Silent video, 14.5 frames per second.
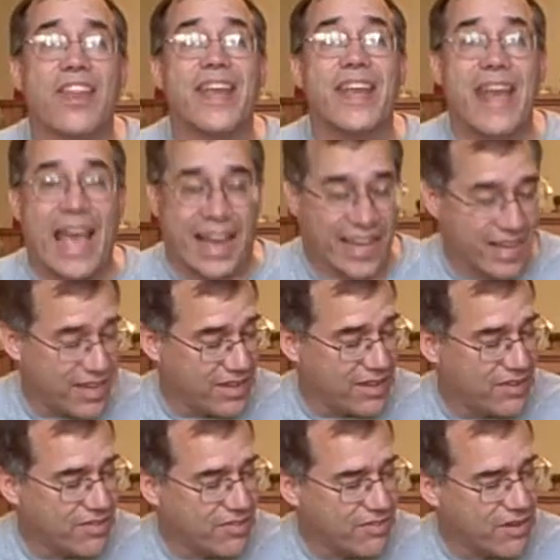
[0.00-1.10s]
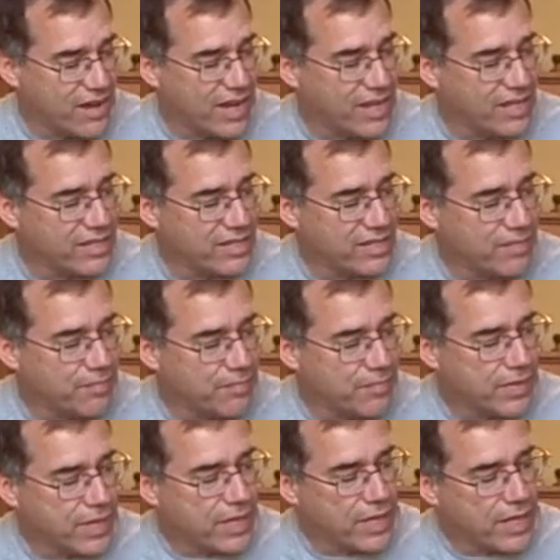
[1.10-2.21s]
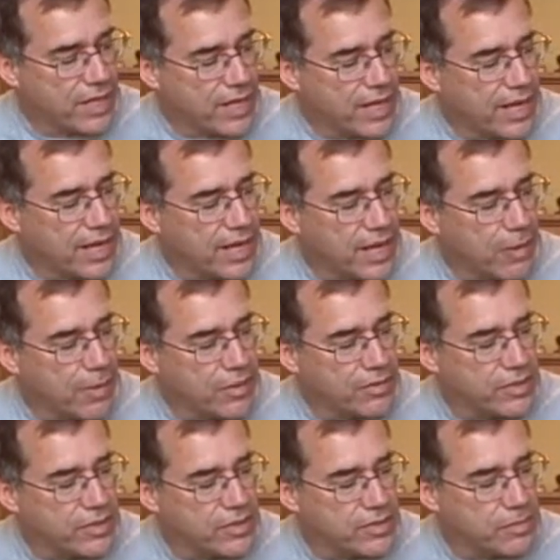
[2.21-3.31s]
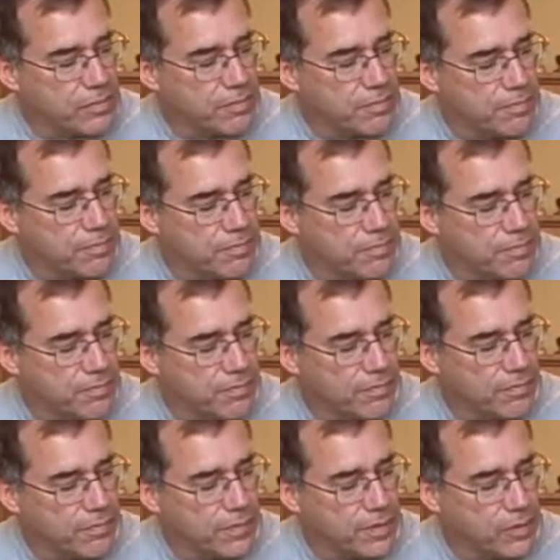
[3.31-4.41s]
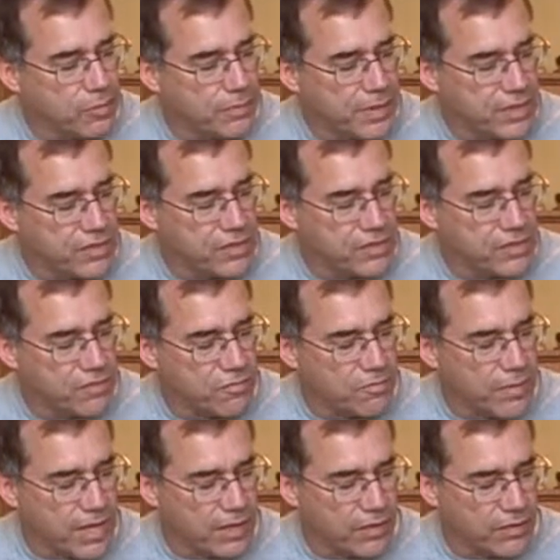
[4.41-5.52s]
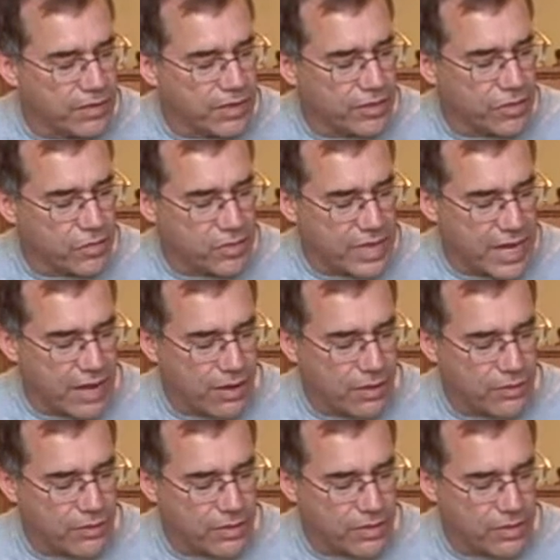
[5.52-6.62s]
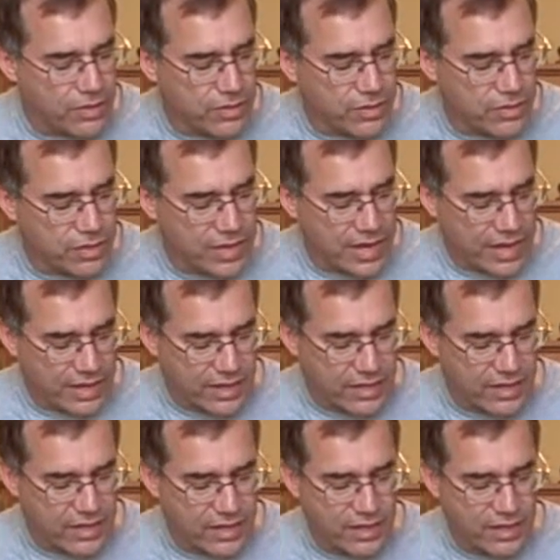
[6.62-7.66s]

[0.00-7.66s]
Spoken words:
The neck, right? And how about these little pieces of metal that go down the neck?